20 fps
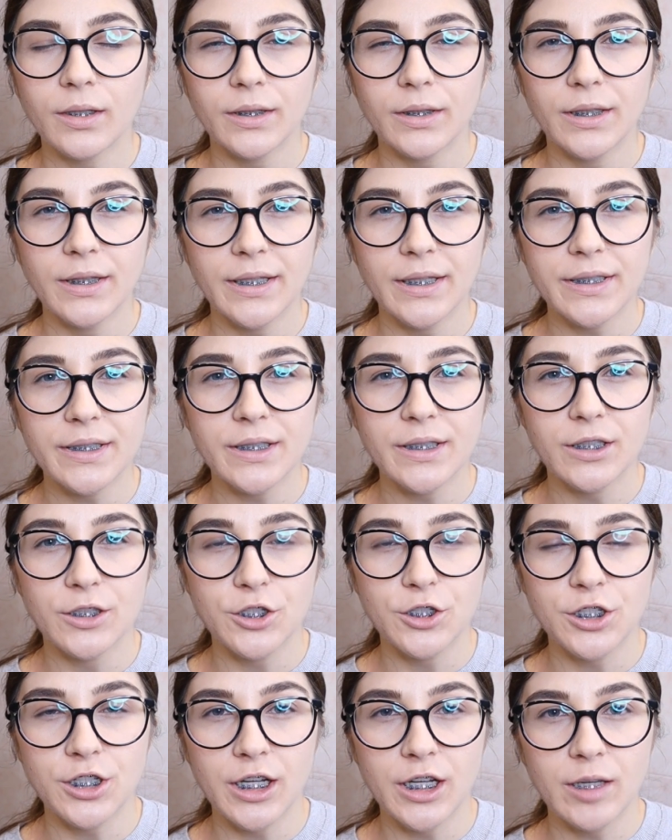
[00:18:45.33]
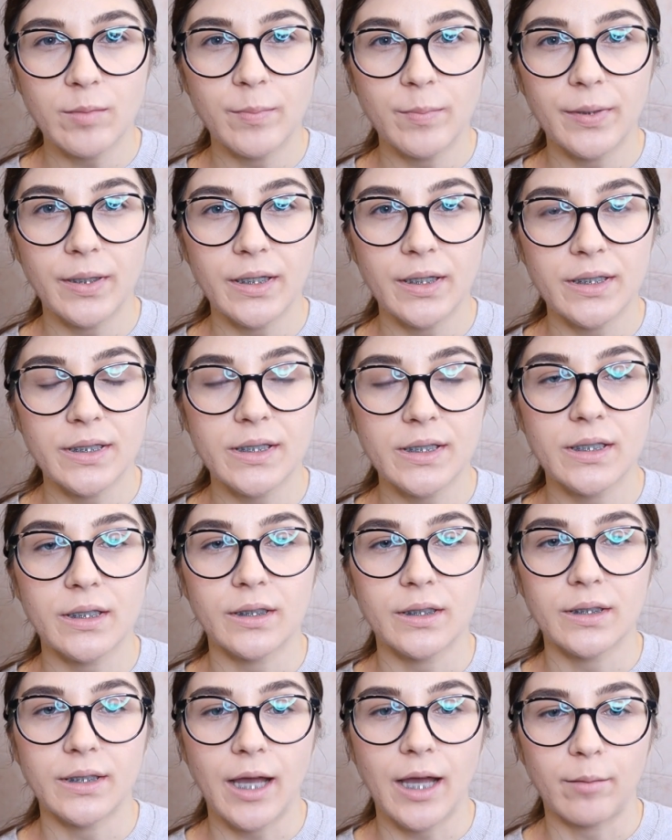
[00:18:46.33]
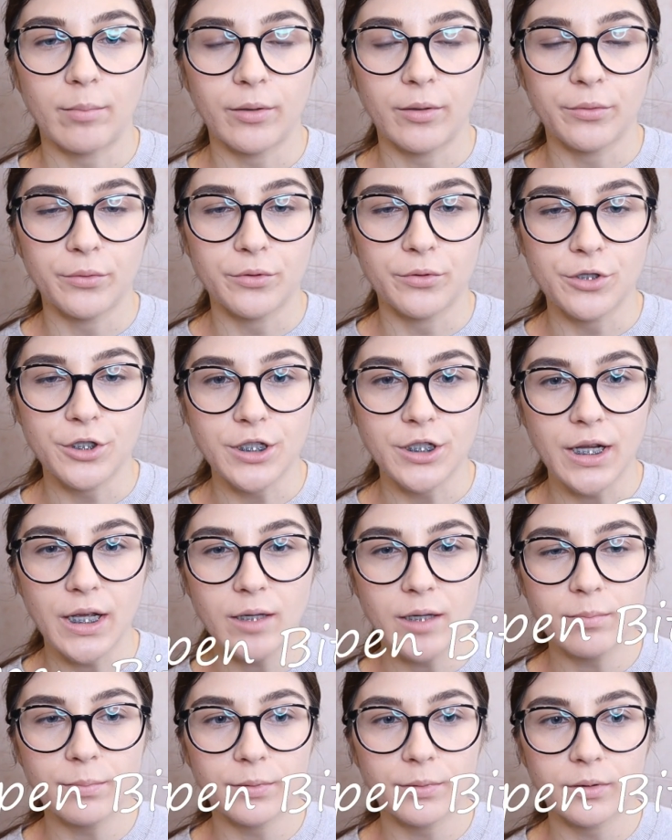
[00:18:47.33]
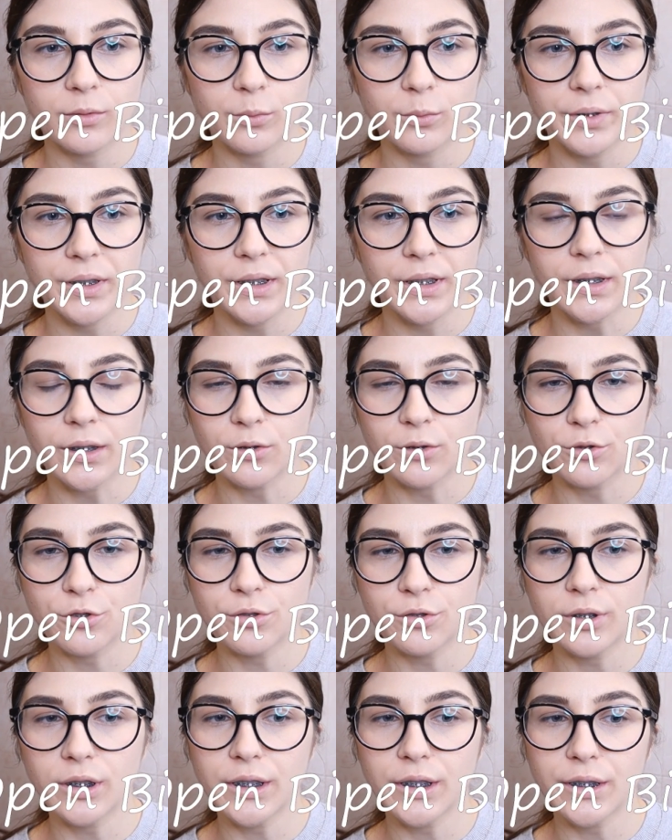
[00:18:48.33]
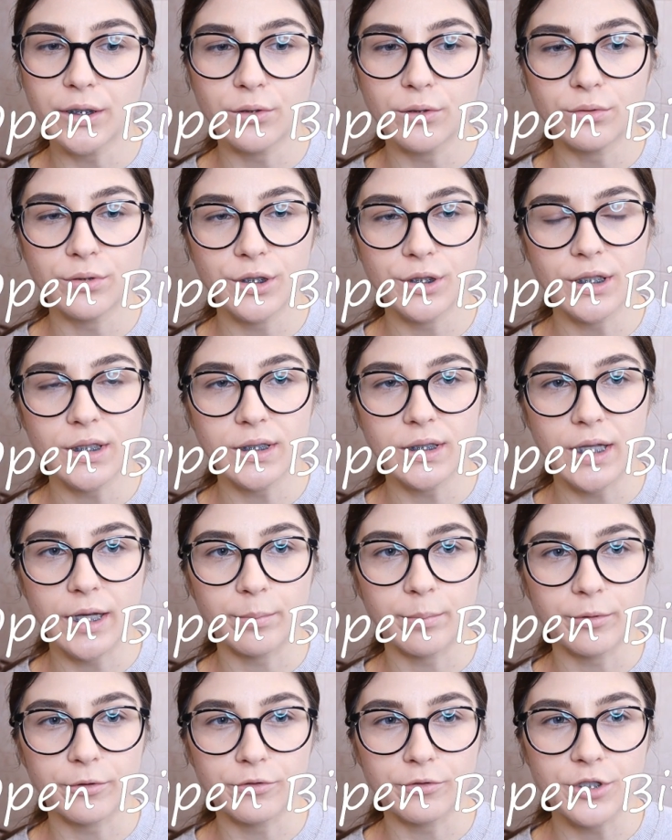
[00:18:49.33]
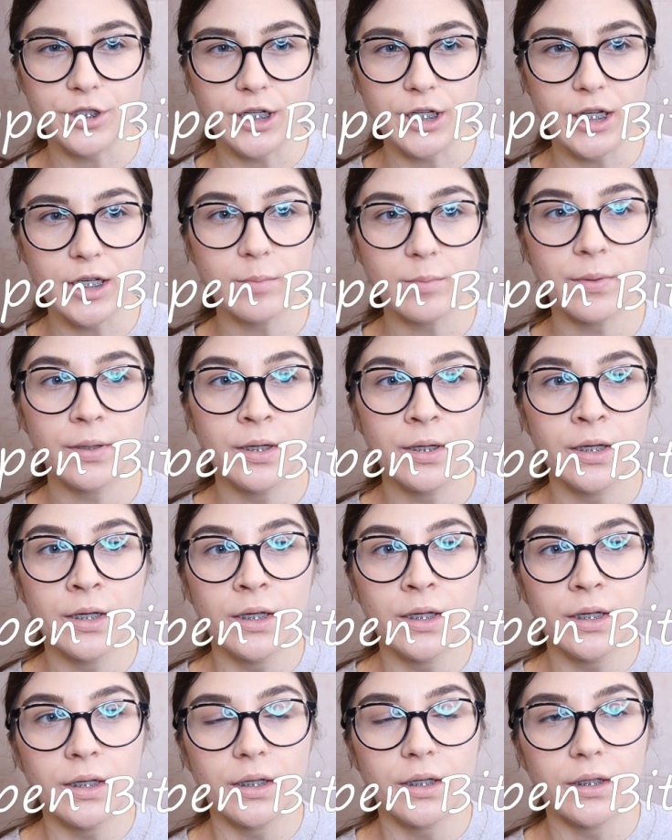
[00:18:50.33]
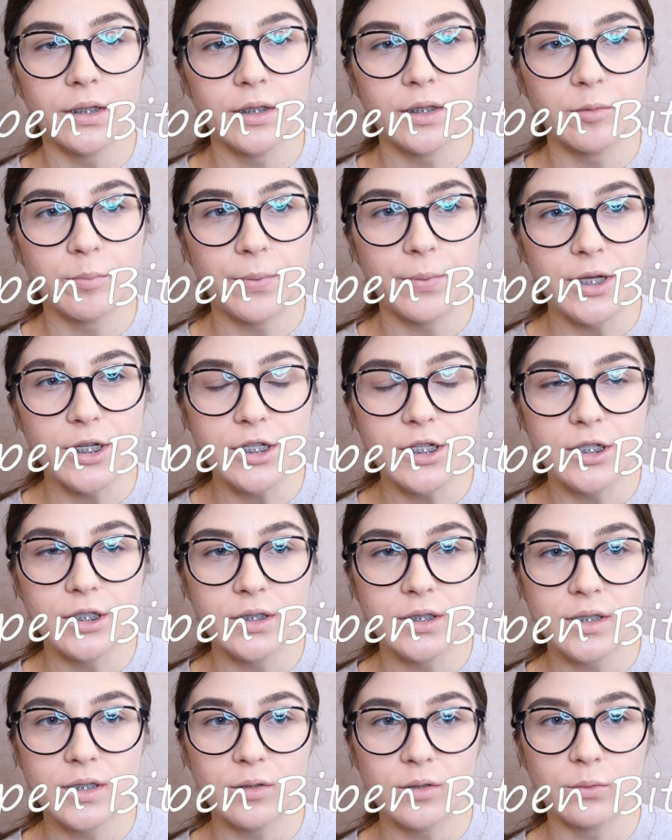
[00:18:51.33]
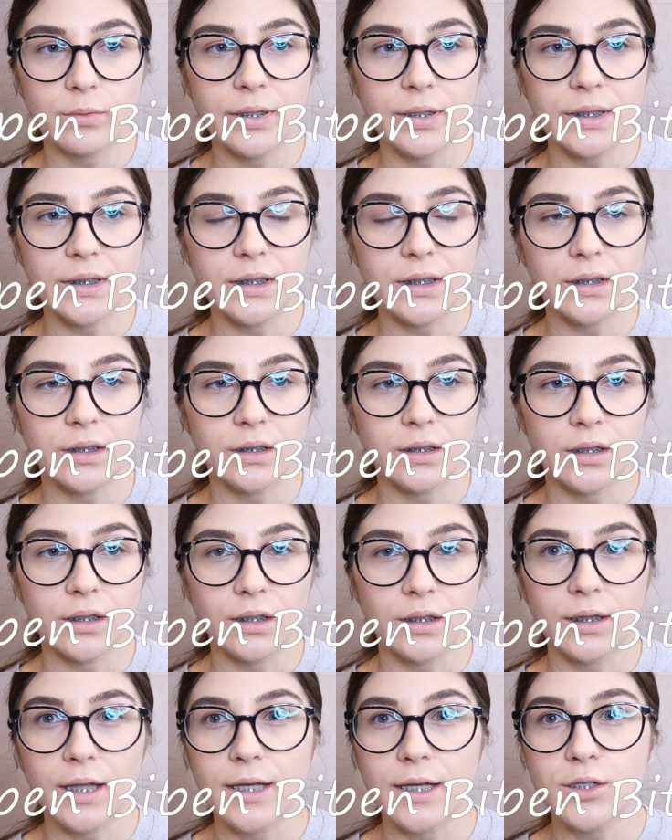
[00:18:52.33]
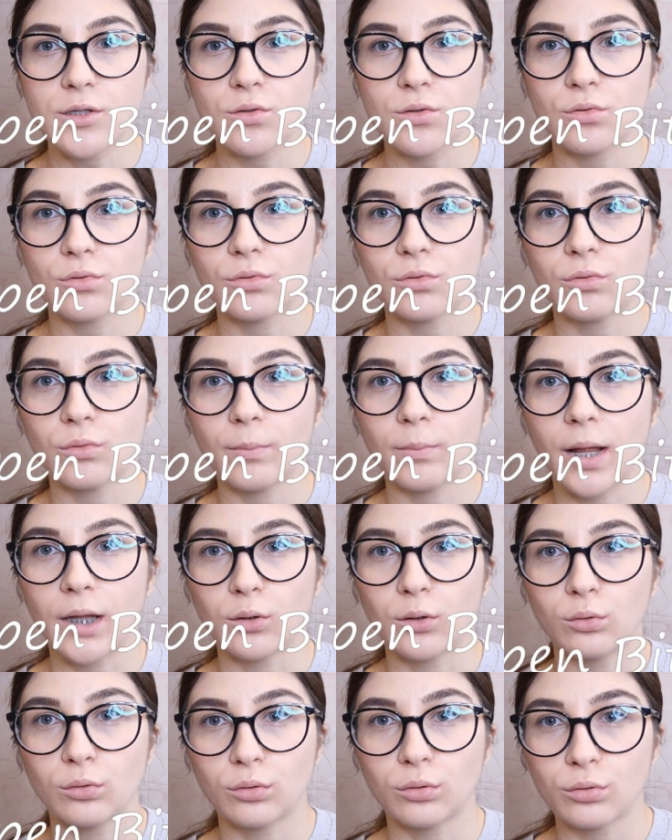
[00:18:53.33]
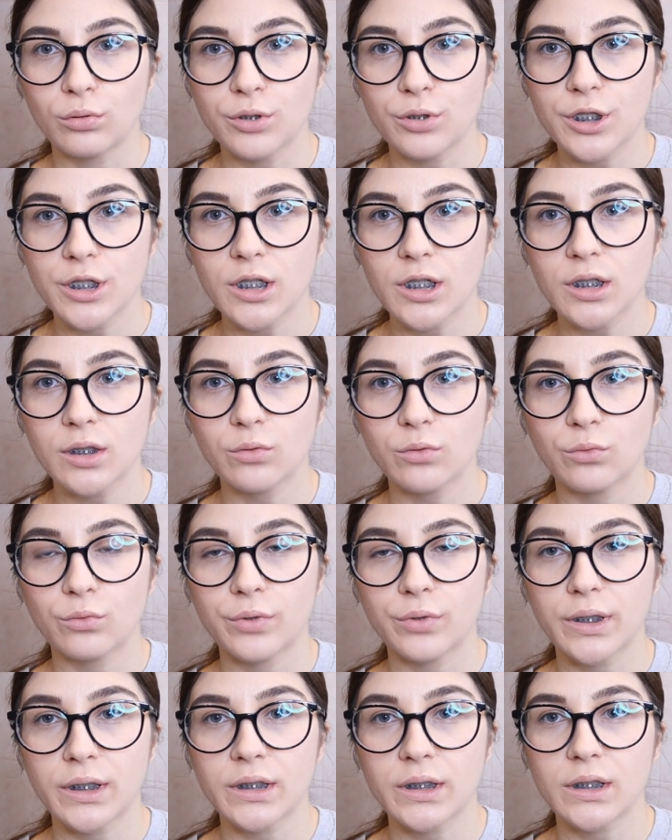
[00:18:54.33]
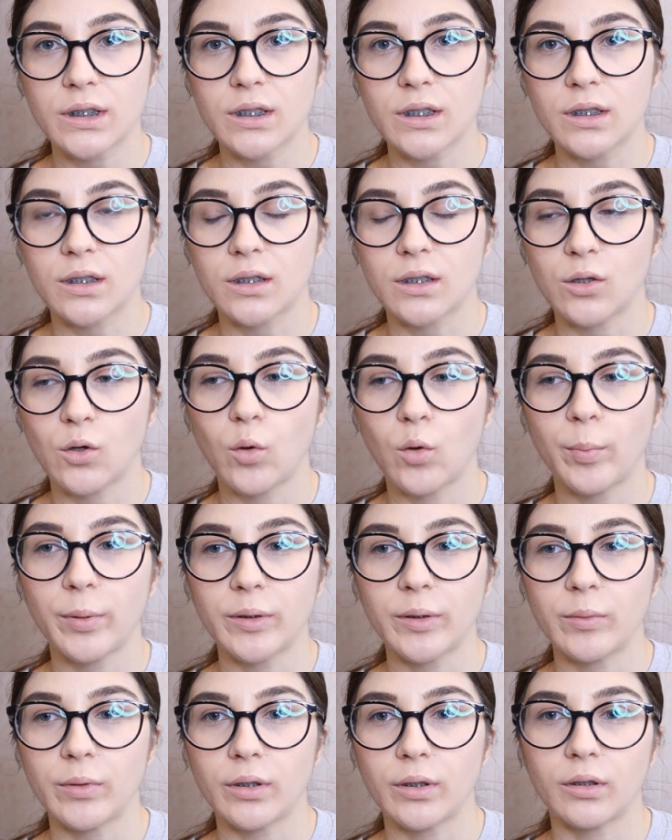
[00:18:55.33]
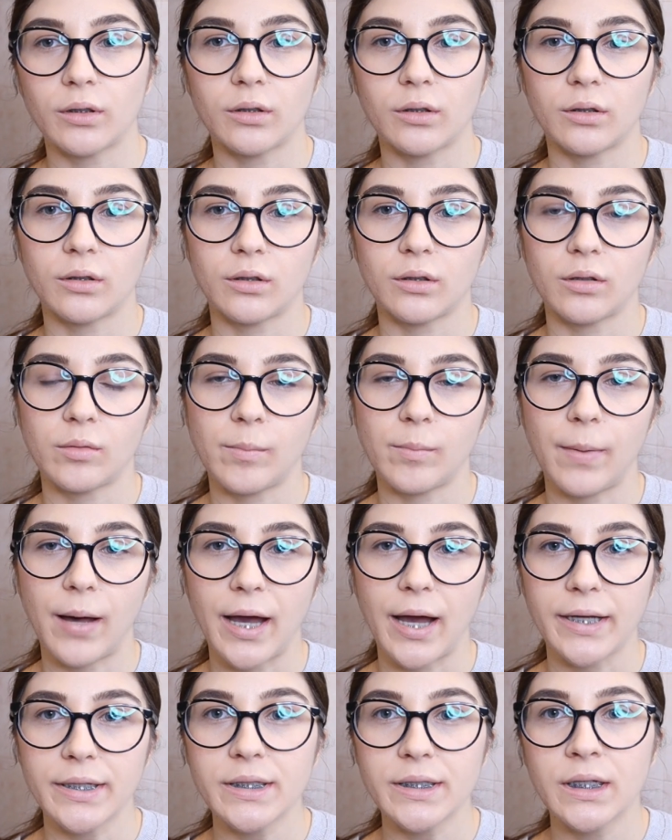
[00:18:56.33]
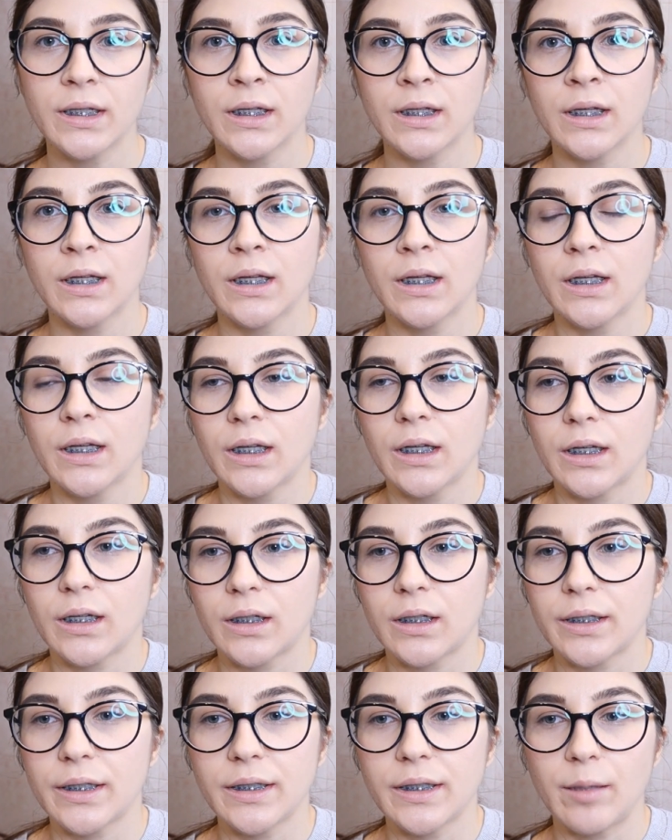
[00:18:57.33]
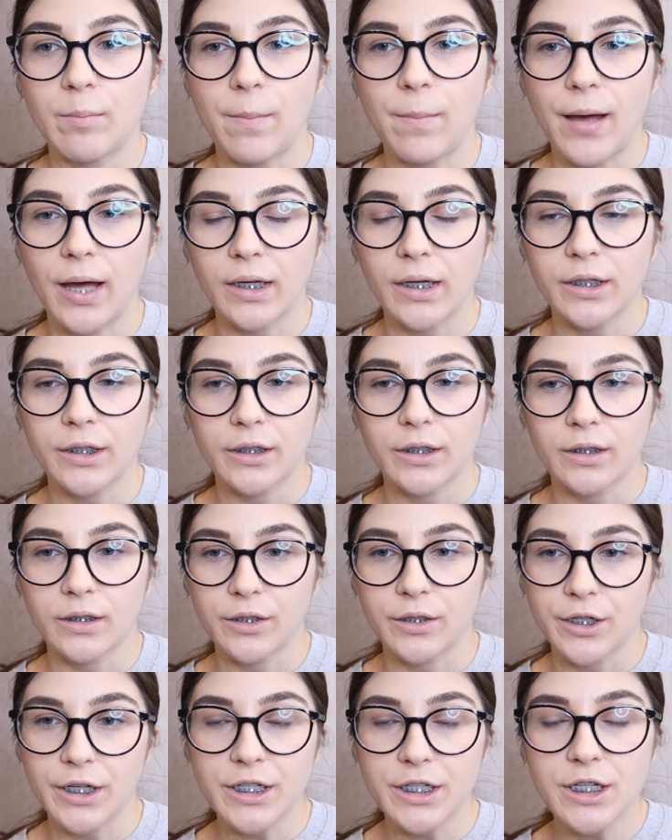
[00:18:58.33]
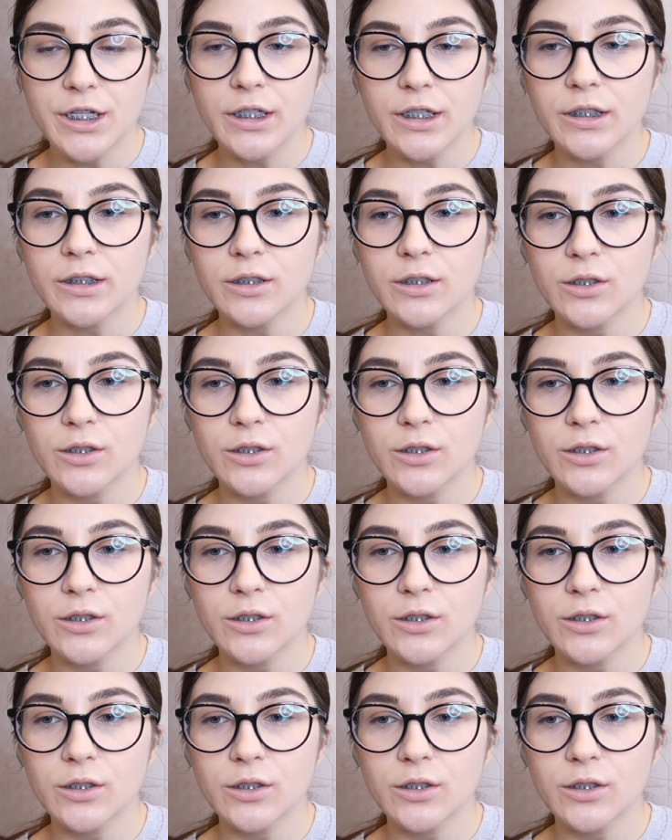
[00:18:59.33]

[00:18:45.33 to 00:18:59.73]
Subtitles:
The next shape is W shape. We usually use this type of shape in patients with class 2 malocclusion with open bite in the back region.